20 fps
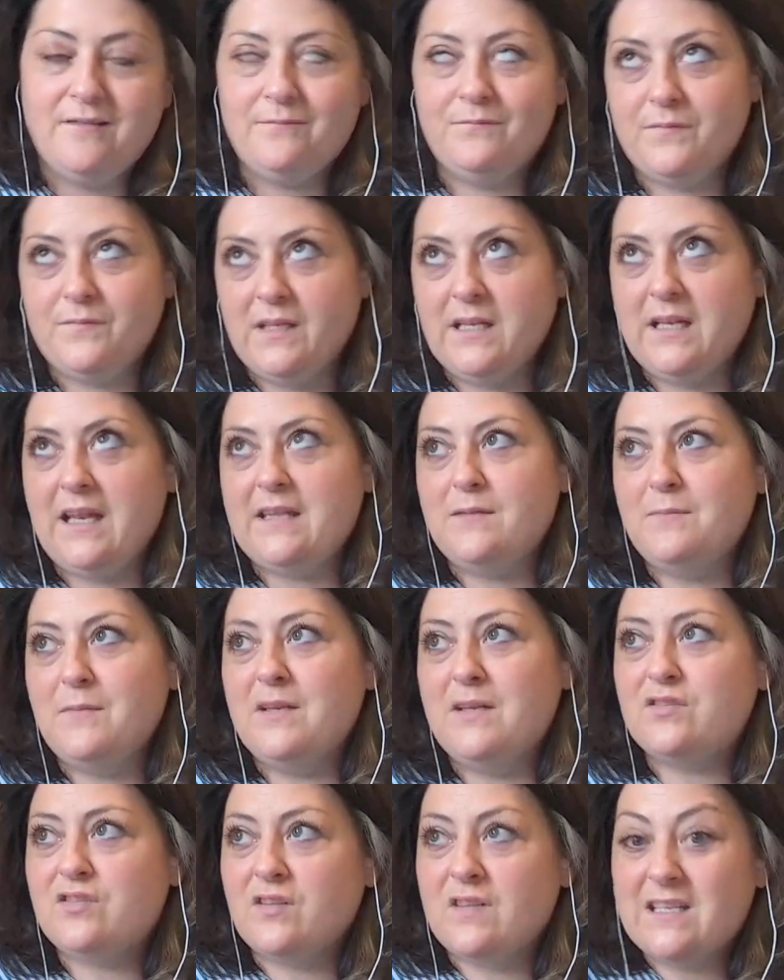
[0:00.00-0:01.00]
let them
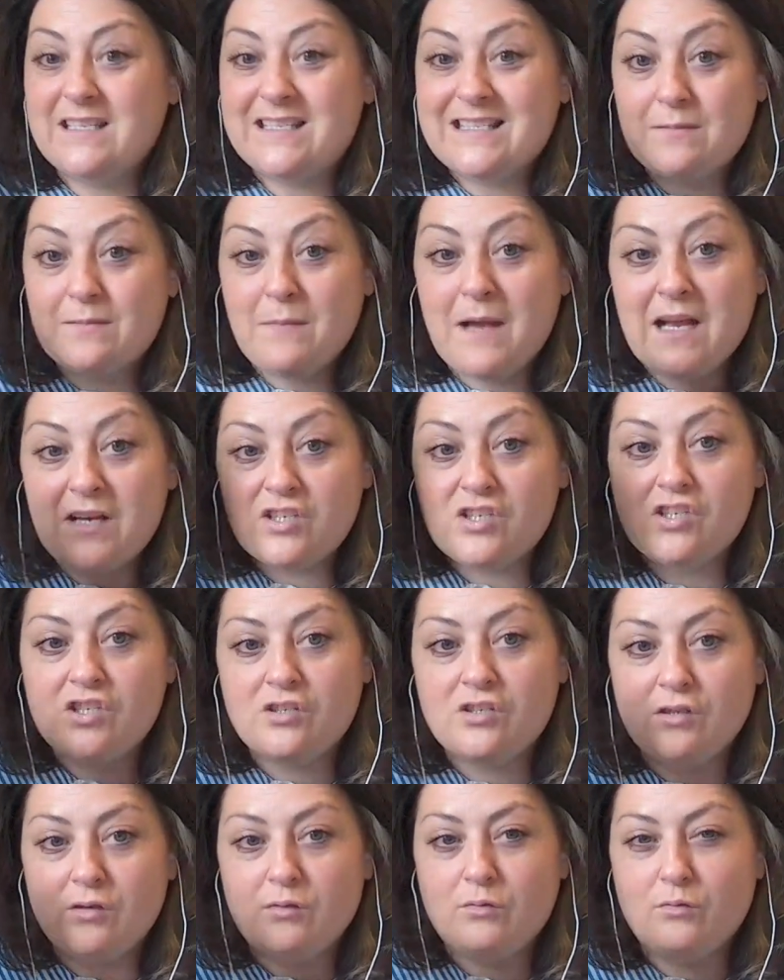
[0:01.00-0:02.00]
in. So they
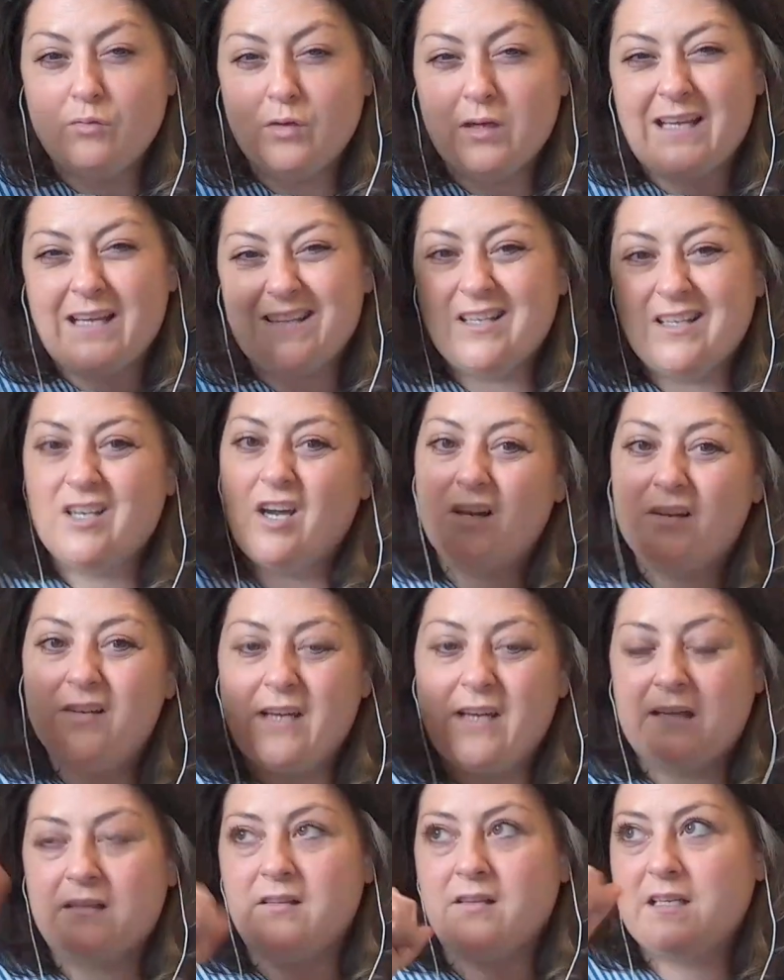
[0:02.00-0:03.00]
smash with like the
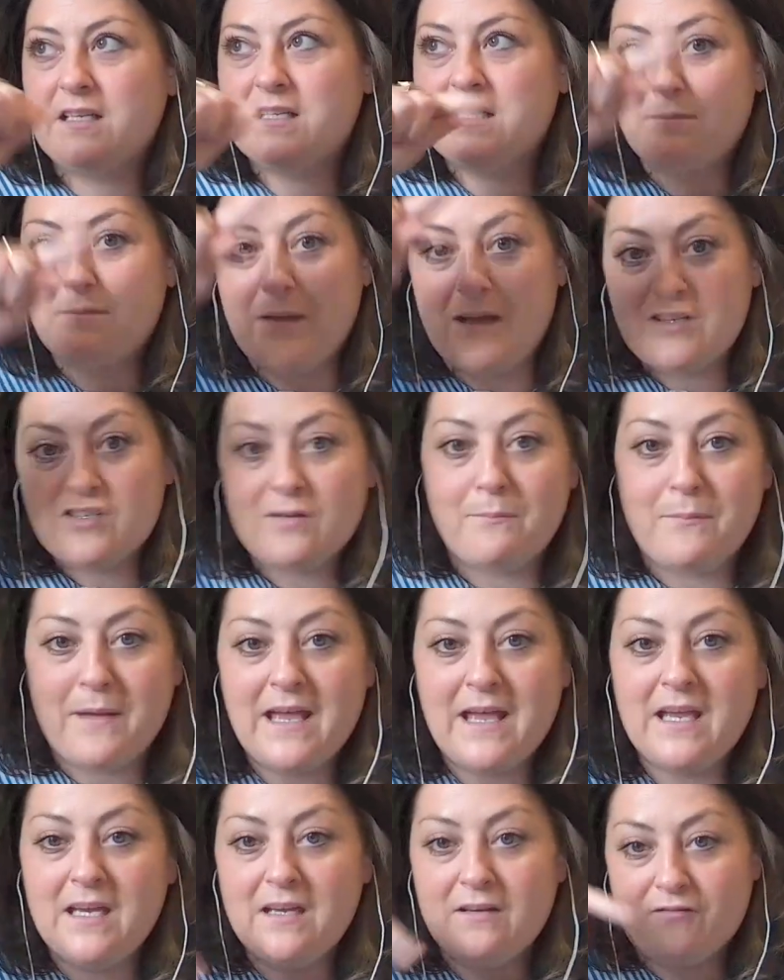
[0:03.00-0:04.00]
gun handle, they smash a
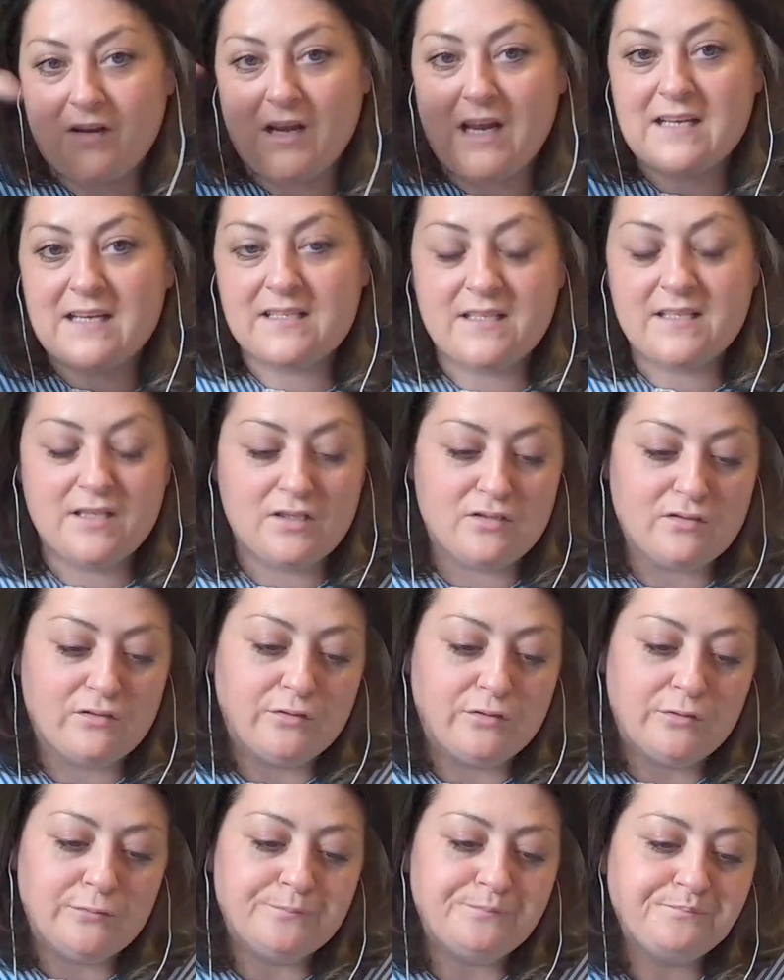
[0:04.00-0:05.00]
pane of glass in the
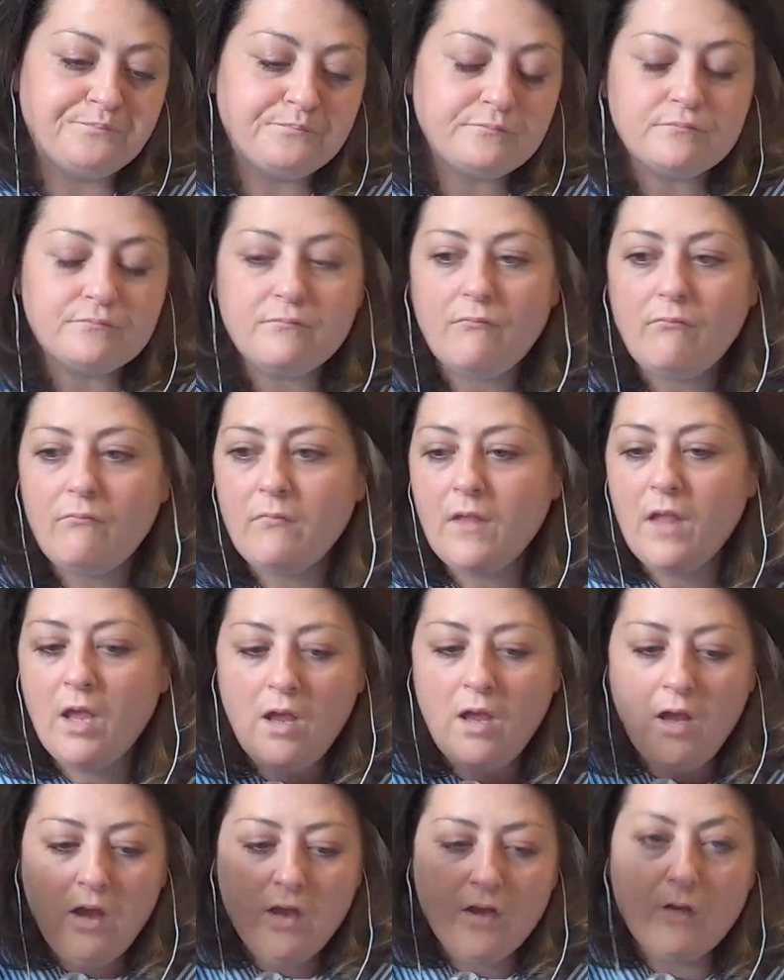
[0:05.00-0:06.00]
door,
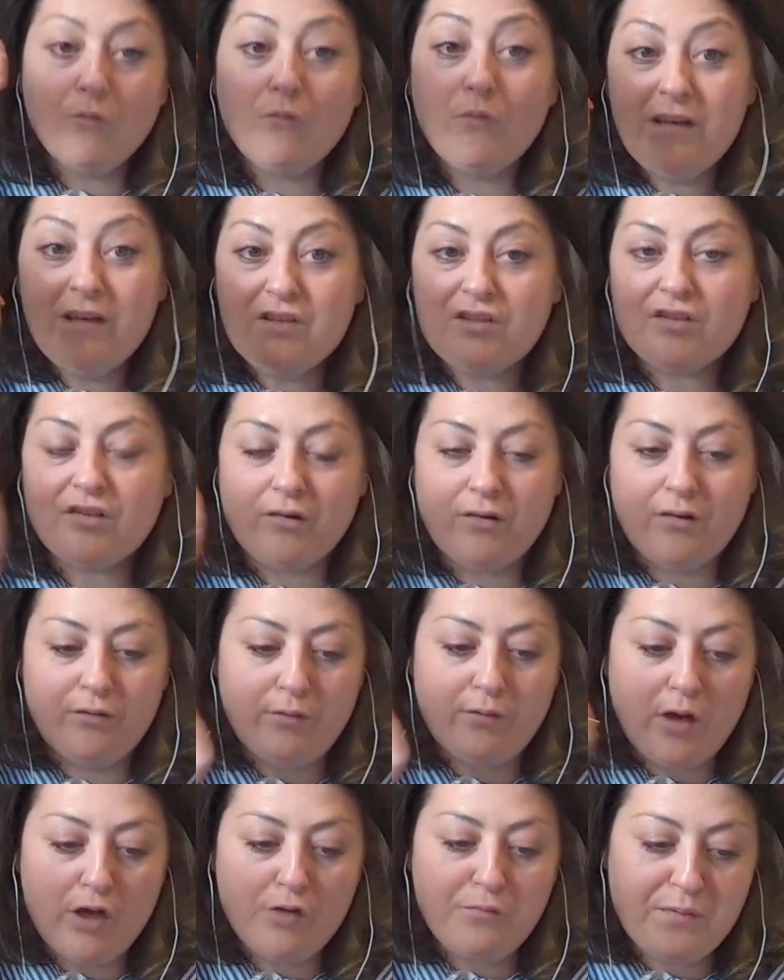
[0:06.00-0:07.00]
reach
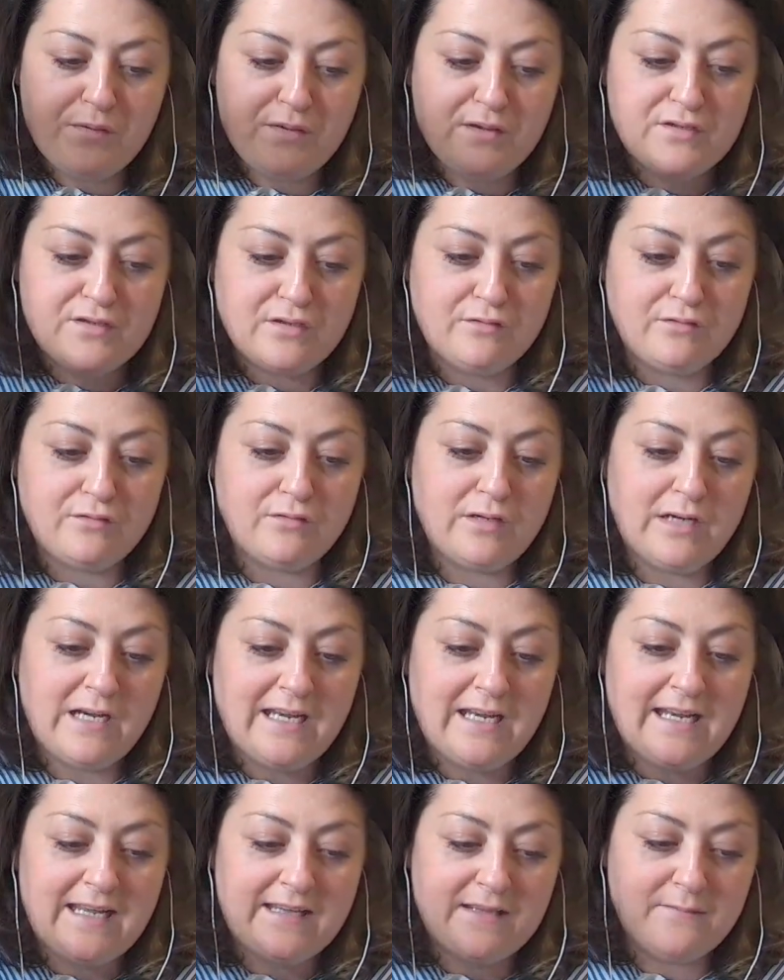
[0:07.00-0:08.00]
through, open the door
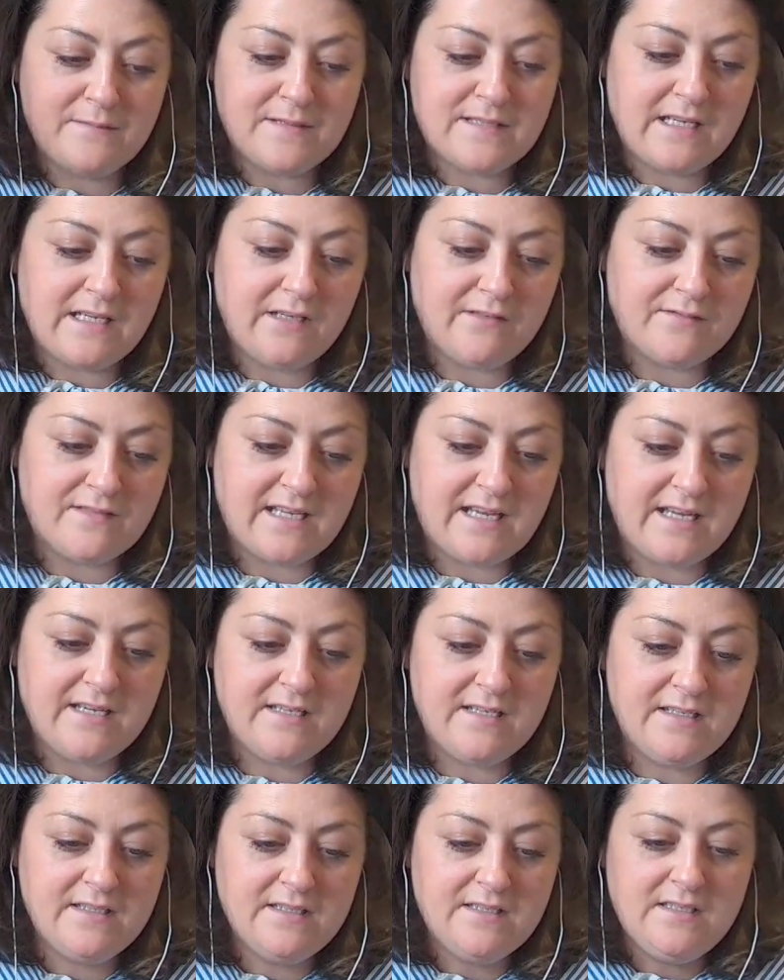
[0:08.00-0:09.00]
and let themselves
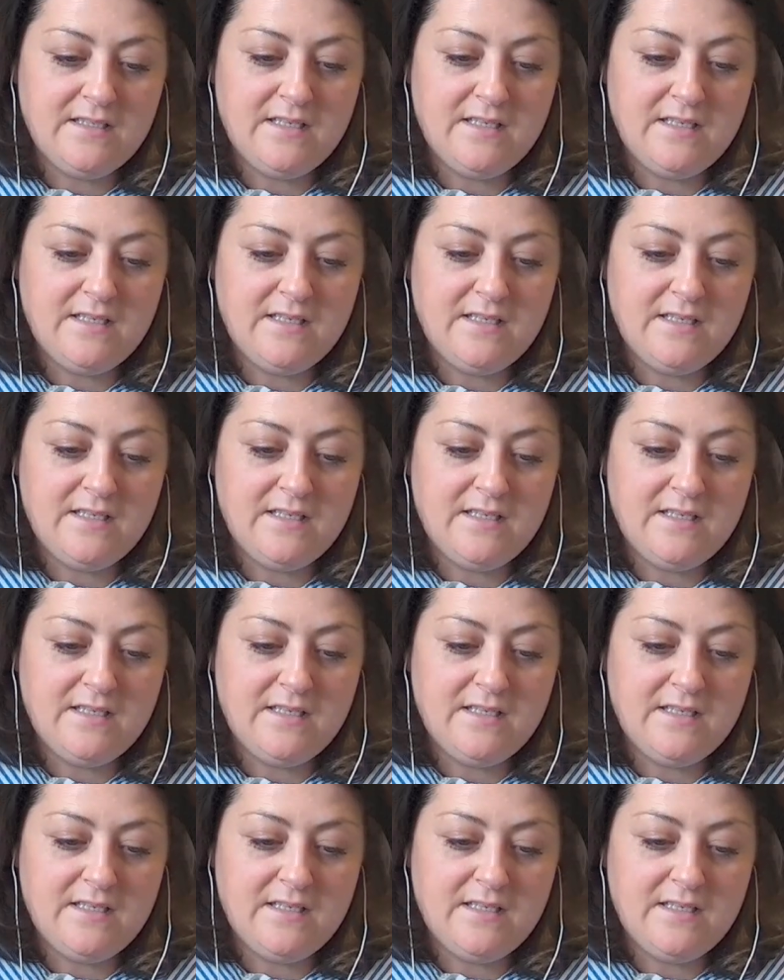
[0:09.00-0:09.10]
in.